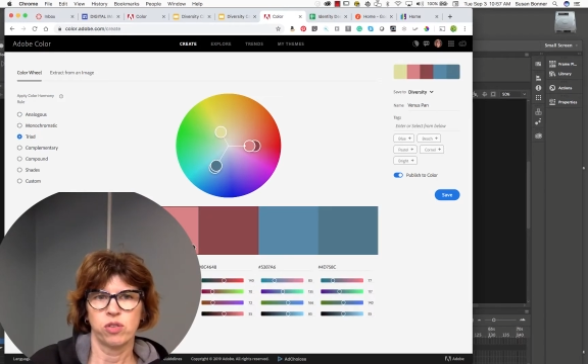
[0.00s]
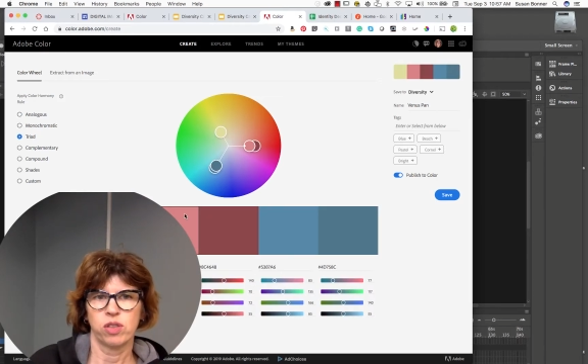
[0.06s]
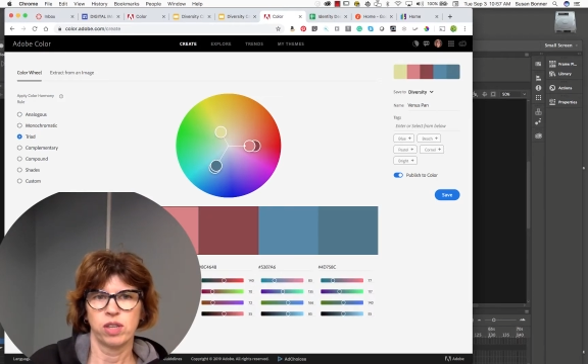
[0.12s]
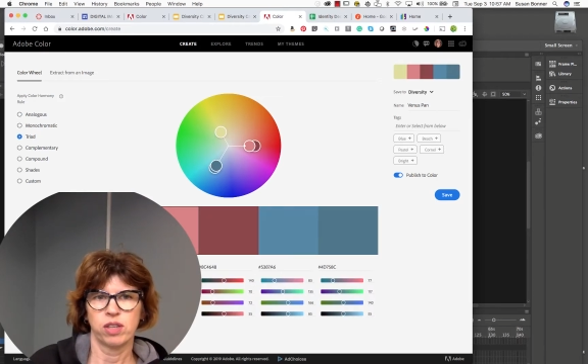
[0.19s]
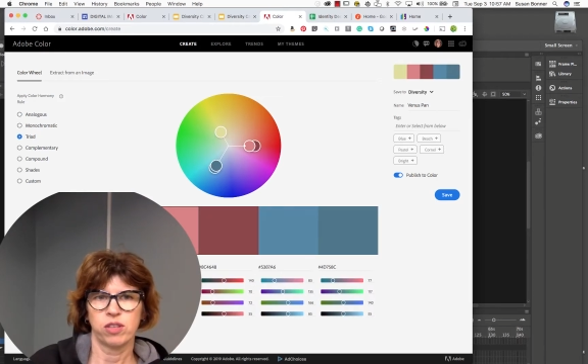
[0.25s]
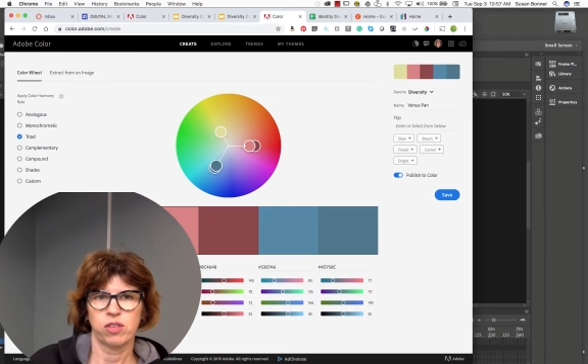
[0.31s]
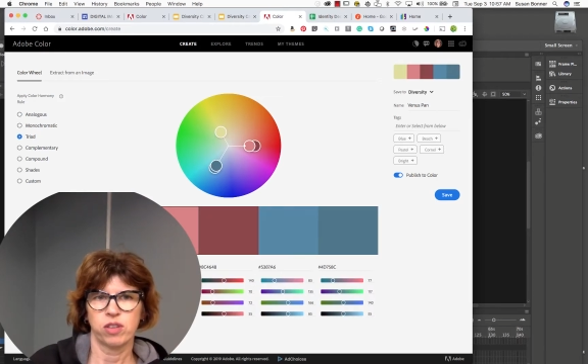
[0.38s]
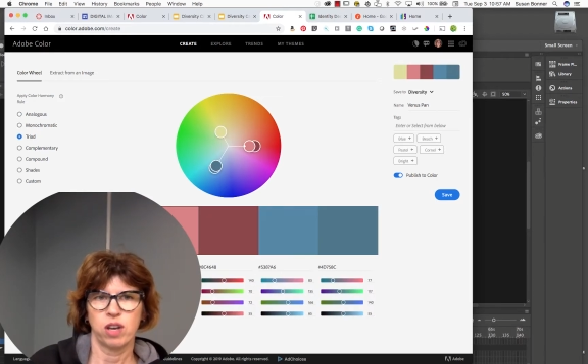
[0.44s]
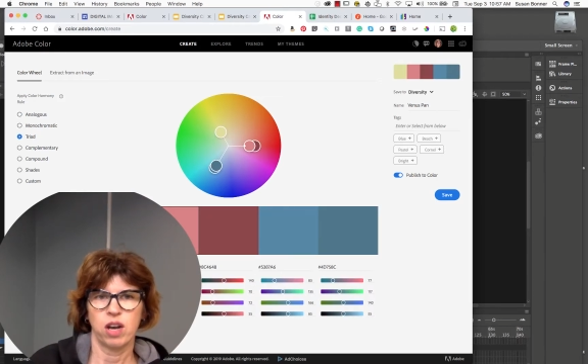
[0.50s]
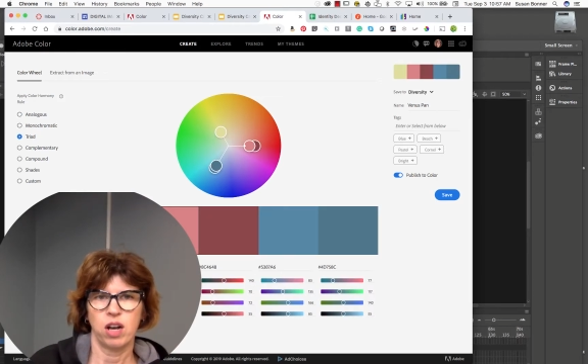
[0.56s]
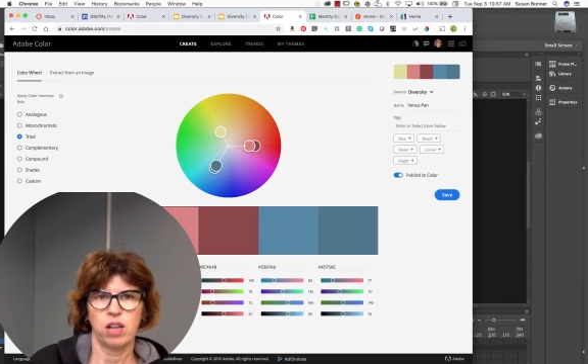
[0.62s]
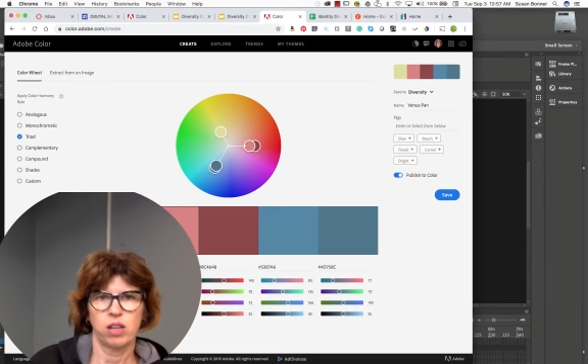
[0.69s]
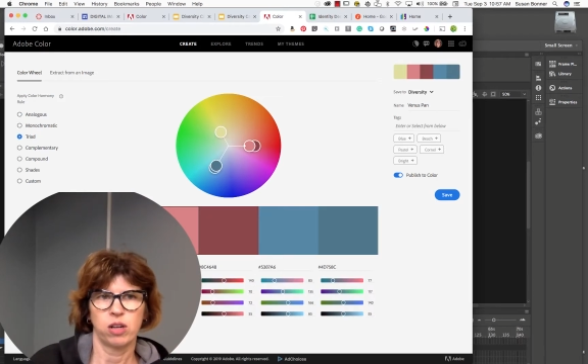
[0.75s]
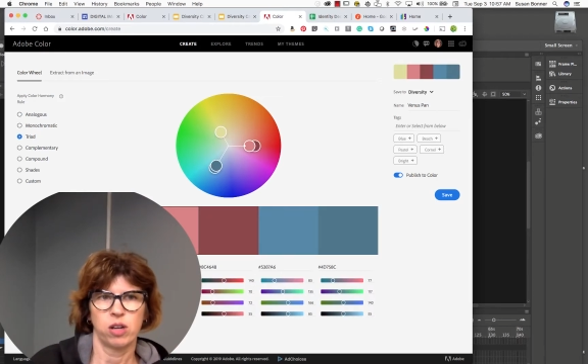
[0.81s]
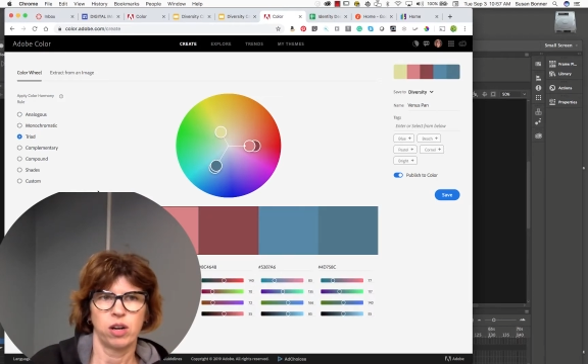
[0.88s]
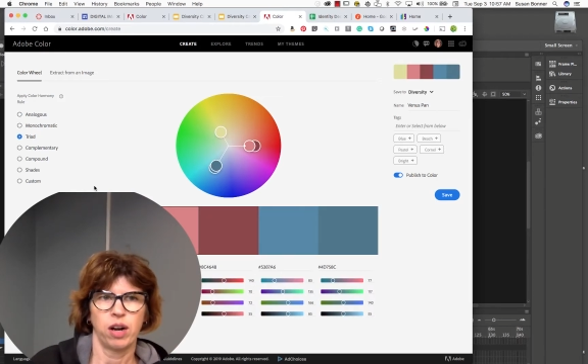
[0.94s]
this
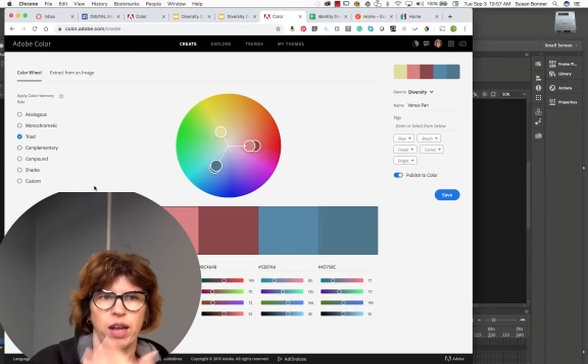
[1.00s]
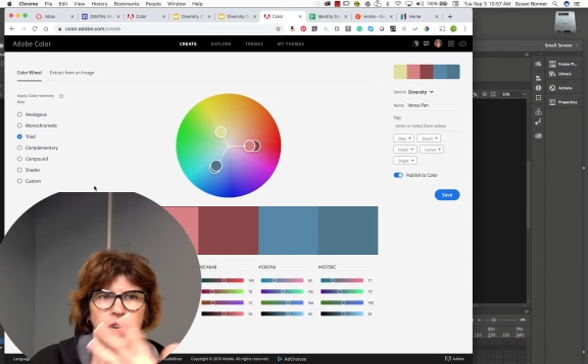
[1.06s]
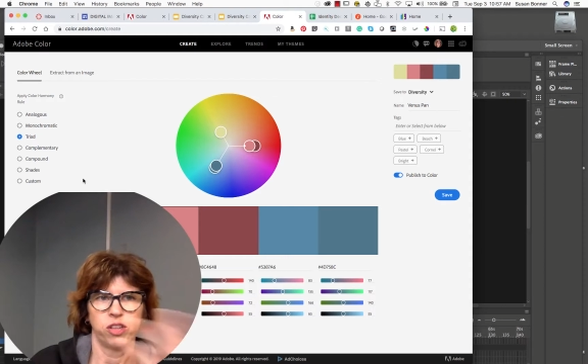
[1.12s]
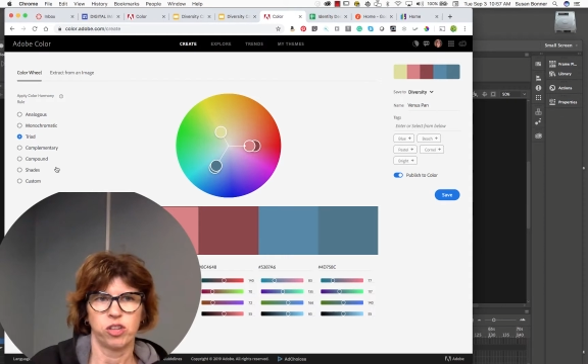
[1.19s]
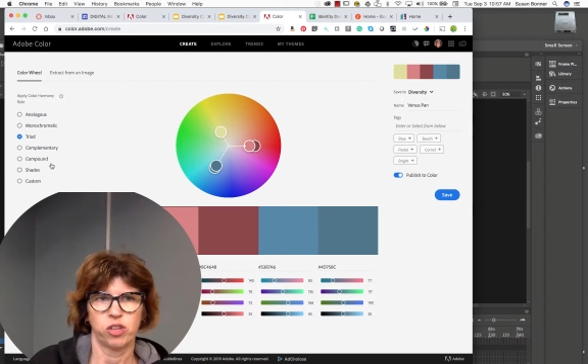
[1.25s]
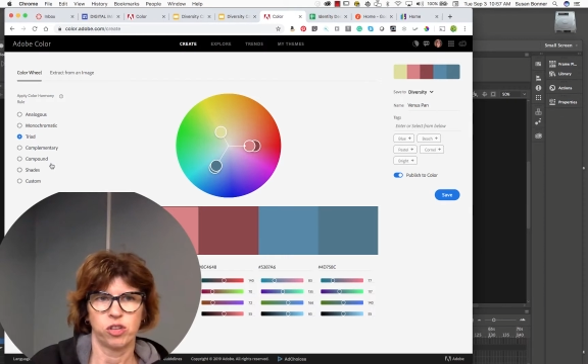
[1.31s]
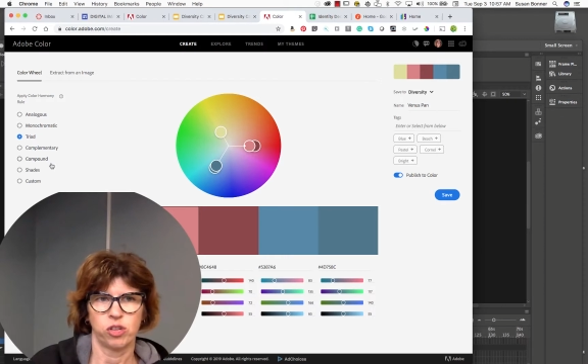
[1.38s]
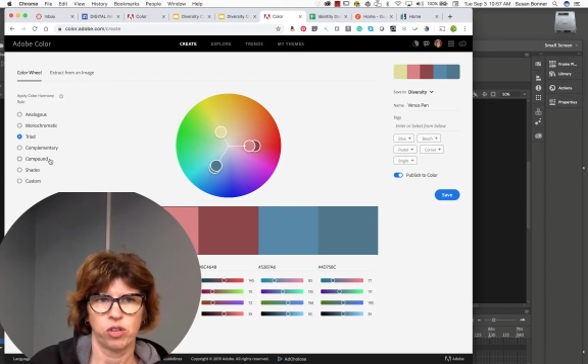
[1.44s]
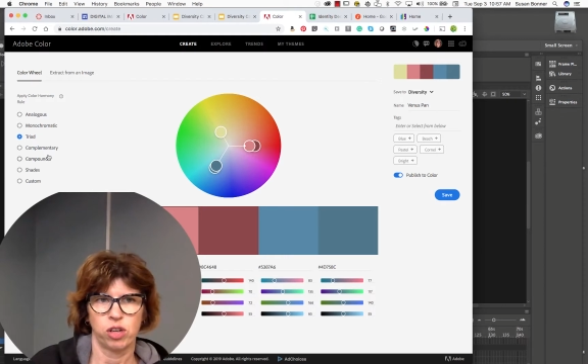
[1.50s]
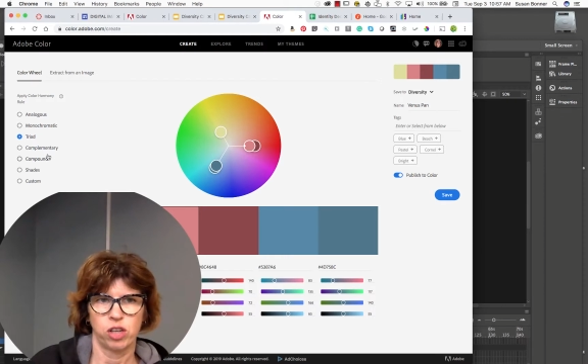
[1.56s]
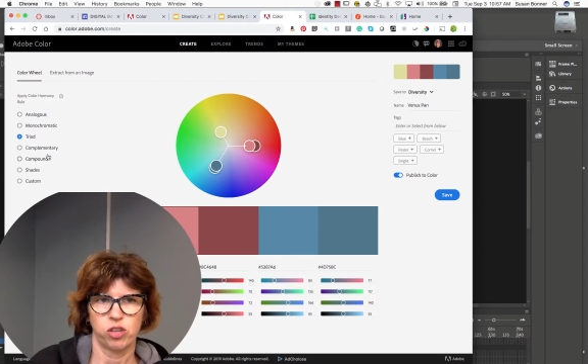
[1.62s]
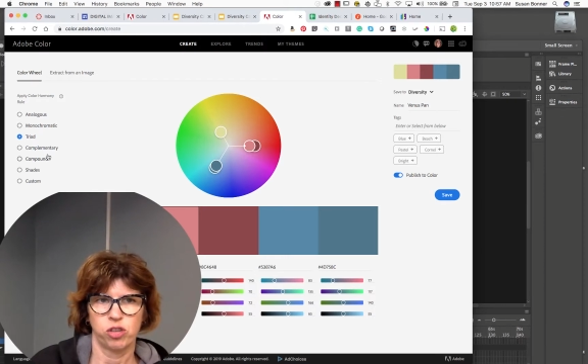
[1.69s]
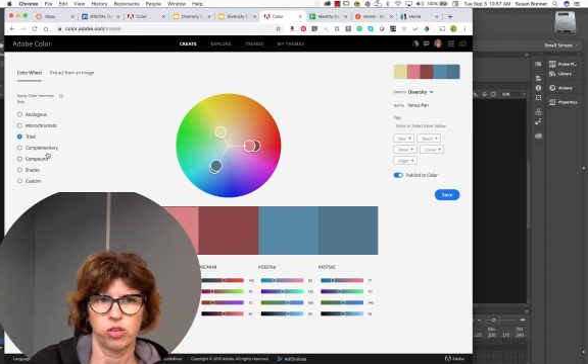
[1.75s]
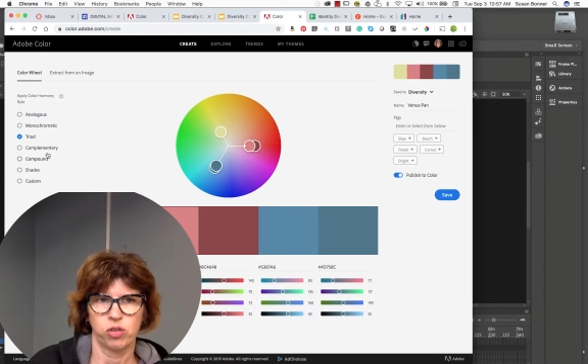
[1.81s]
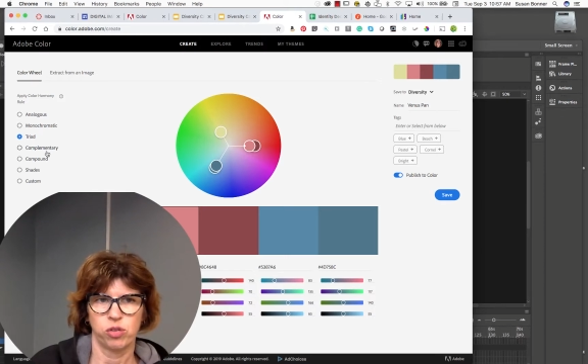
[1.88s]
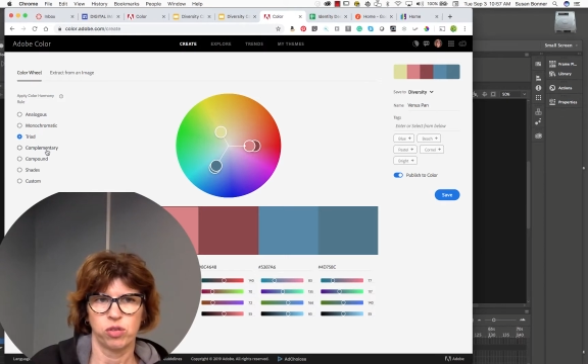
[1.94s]
color and
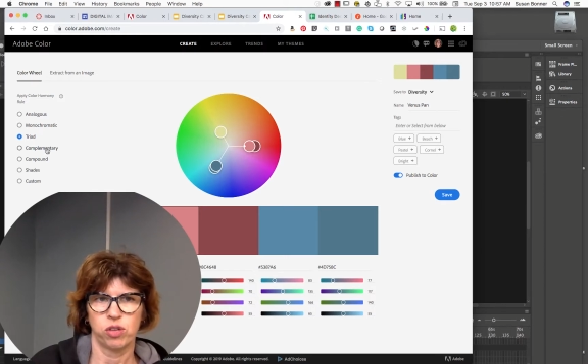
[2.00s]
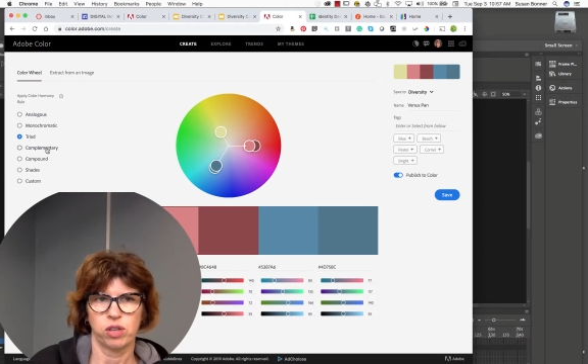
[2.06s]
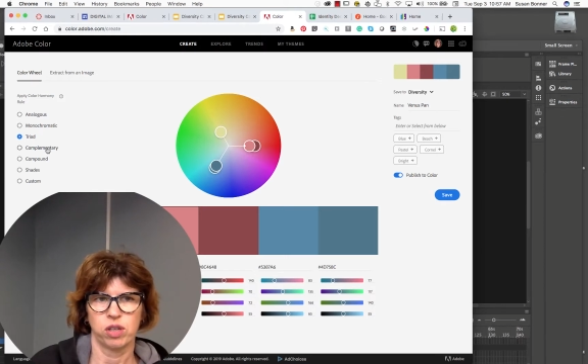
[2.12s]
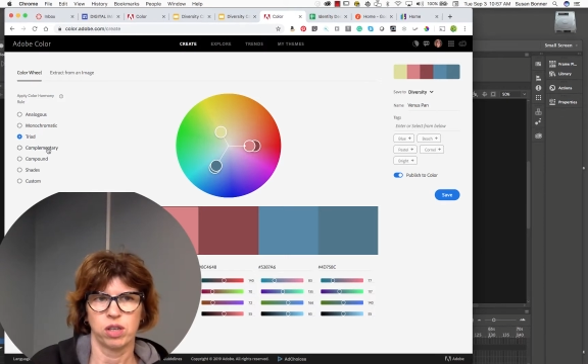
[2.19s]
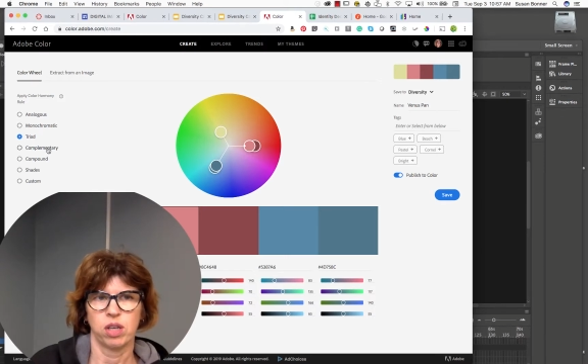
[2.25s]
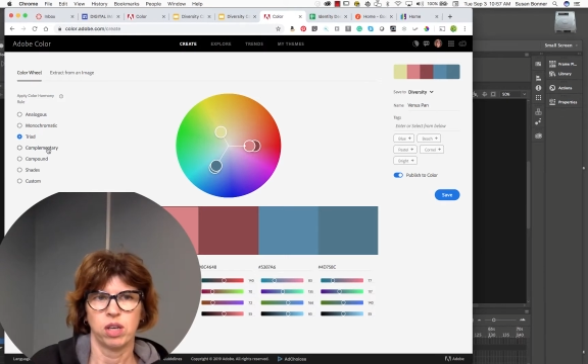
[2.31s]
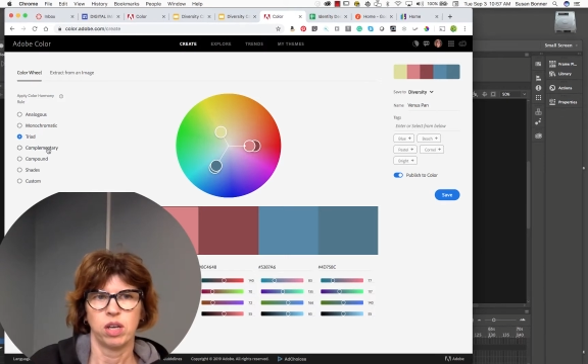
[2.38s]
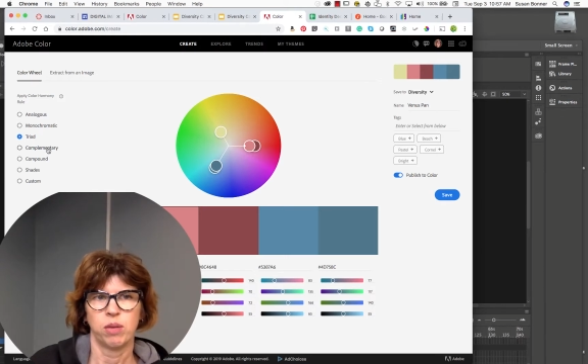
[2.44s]
choose a